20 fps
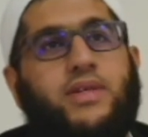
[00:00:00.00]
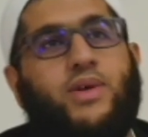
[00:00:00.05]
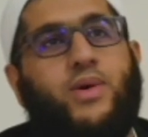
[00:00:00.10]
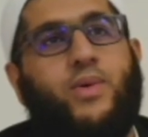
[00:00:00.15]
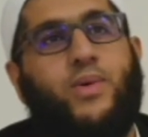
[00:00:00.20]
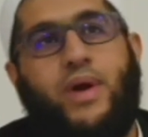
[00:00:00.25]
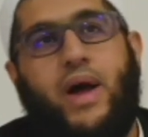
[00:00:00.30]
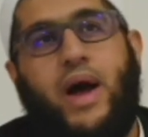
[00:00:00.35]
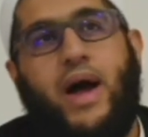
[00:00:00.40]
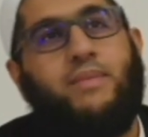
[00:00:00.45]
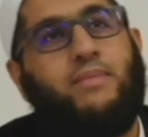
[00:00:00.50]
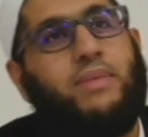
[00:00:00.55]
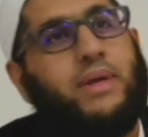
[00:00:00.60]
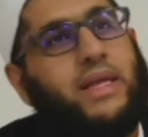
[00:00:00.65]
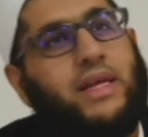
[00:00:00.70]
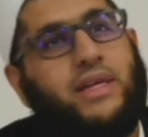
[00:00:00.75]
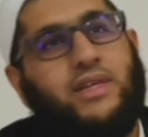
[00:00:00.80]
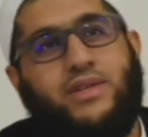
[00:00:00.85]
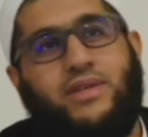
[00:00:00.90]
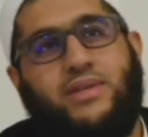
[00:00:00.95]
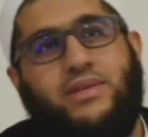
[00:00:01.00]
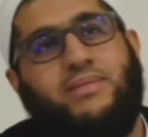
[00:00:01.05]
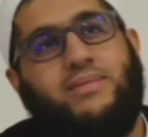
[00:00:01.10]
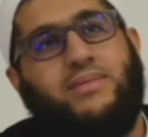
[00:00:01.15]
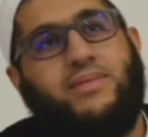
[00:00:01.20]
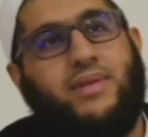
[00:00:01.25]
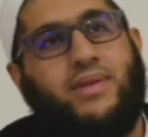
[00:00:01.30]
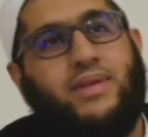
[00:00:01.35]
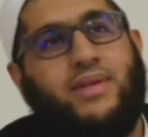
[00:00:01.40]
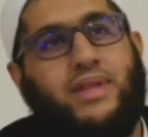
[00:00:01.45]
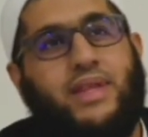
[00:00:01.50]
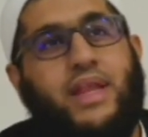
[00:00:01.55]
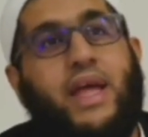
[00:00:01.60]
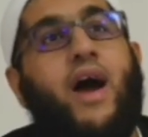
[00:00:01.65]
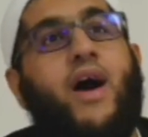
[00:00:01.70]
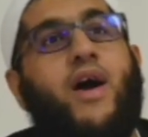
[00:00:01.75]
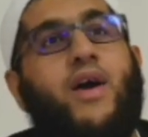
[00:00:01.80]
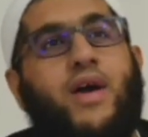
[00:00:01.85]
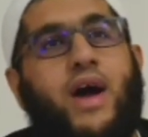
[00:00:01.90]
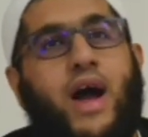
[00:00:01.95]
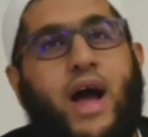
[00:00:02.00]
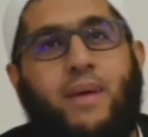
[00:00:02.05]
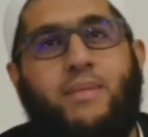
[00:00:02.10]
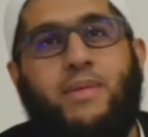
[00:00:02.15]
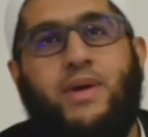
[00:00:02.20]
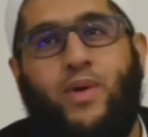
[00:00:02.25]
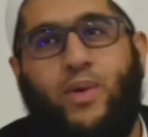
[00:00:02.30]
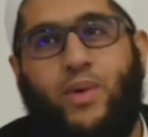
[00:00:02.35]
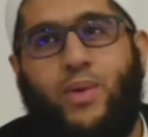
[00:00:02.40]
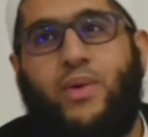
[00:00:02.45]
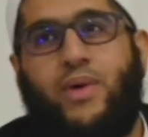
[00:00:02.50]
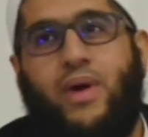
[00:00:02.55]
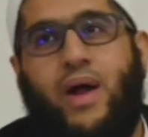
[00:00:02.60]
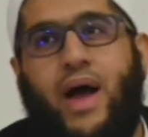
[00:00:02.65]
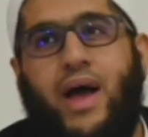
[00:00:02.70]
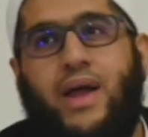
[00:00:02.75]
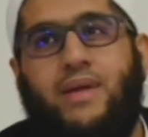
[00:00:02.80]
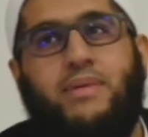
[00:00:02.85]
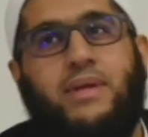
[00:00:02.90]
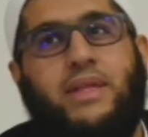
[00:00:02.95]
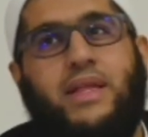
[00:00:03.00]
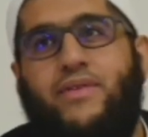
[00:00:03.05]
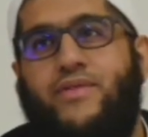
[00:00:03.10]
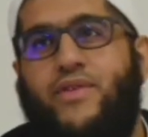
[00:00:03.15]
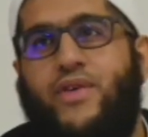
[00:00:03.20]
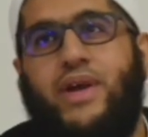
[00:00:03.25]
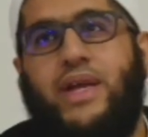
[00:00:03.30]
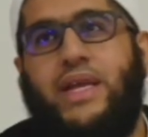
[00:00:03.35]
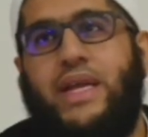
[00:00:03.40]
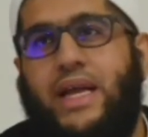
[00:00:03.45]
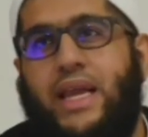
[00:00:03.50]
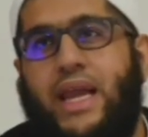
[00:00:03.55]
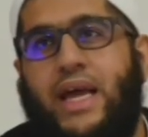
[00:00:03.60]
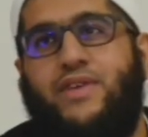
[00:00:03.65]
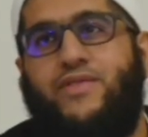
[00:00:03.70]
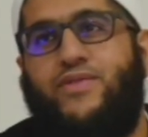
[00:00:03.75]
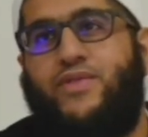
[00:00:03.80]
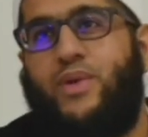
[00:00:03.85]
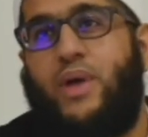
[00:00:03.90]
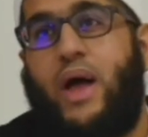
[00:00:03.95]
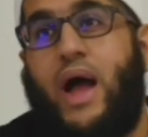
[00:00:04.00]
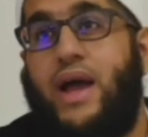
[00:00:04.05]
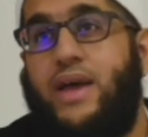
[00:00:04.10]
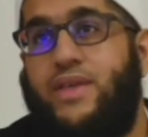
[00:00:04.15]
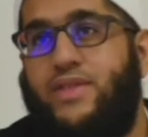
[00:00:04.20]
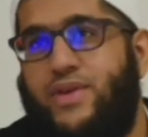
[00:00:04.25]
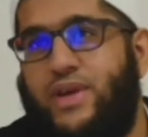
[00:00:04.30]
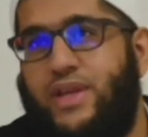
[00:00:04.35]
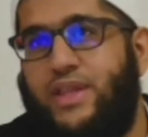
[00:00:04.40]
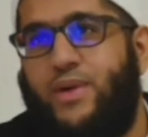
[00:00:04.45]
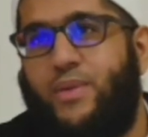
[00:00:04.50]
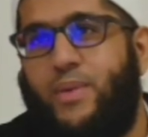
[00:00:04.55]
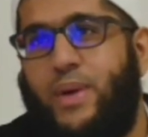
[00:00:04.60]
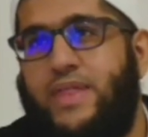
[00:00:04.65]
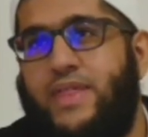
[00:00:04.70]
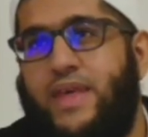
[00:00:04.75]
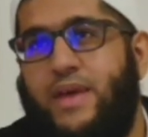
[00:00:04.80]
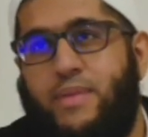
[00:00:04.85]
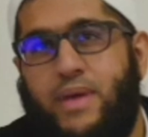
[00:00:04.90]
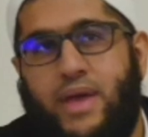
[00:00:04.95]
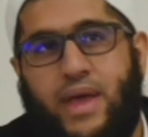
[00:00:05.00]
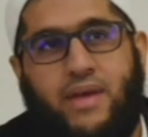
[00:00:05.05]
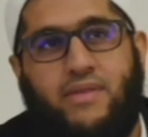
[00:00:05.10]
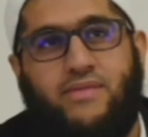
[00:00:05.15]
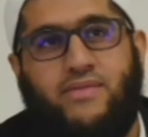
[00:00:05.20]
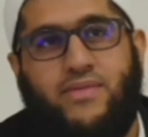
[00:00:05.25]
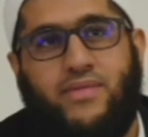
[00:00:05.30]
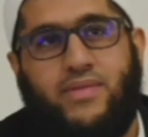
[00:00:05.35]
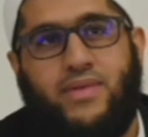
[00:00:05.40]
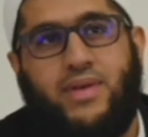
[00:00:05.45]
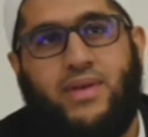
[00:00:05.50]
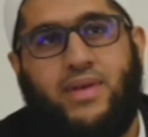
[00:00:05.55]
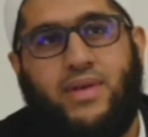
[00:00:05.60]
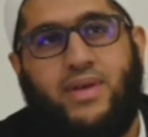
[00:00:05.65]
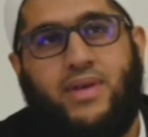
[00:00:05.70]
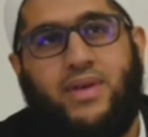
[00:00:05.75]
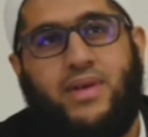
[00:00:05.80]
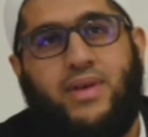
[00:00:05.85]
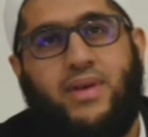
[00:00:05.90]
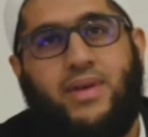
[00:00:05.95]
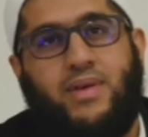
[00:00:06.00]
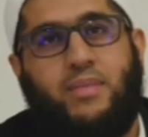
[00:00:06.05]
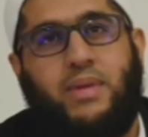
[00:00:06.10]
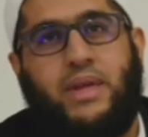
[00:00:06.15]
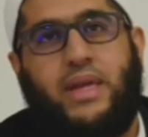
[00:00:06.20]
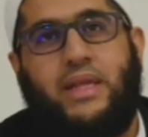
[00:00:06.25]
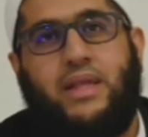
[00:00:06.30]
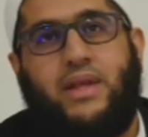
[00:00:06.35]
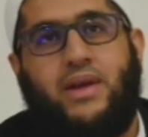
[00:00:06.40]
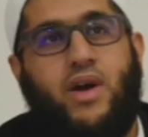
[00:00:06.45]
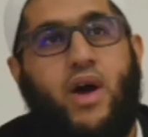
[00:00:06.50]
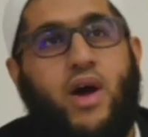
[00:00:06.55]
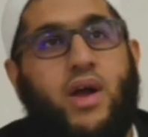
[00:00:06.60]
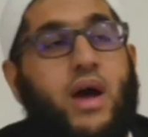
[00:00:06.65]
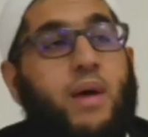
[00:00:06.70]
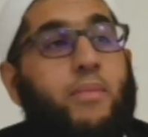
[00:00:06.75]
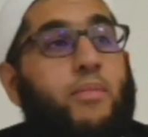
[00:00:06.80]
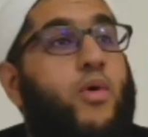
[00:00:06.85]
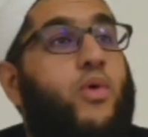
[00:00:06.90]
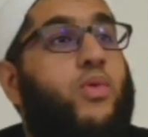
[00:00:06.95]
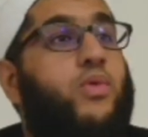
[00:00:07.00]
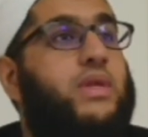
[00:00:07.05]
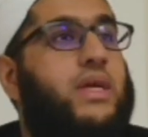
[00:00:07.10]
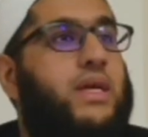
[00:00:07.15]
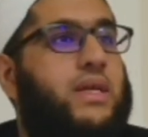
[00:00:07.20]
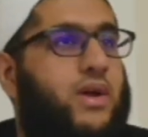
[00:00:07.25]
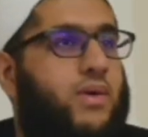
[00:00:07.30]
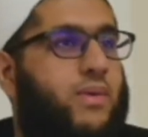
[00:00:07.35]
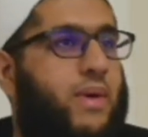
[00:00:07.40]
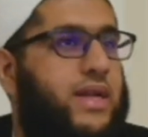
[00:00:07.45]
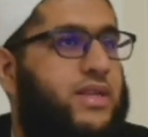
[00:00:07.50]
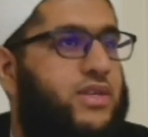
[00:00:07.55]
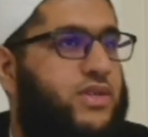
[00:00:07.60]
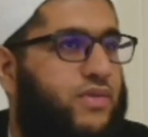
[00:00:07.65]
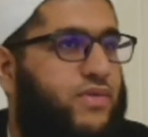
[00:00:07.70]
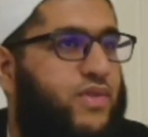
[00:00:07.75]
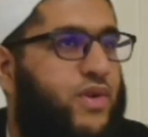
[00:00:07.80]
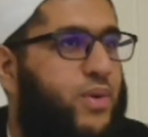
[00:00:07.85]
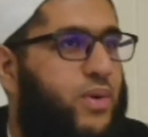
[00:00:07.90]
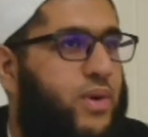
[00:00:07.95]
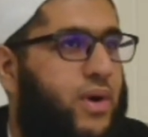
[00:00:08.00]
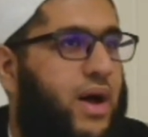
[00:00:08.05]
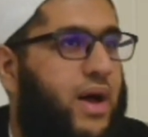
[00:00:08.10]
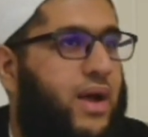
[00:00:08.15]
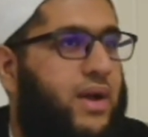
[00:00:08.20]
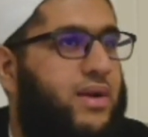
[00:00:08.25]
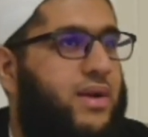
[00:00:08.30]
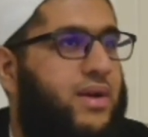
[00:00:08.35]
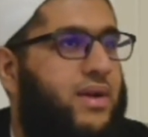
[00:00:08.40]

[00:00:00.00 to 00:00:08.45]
the Quran, but they are hamil al-Quran, but they're very neglectful, either in the way they behave, meaning they're not upholding the rights of the Quran,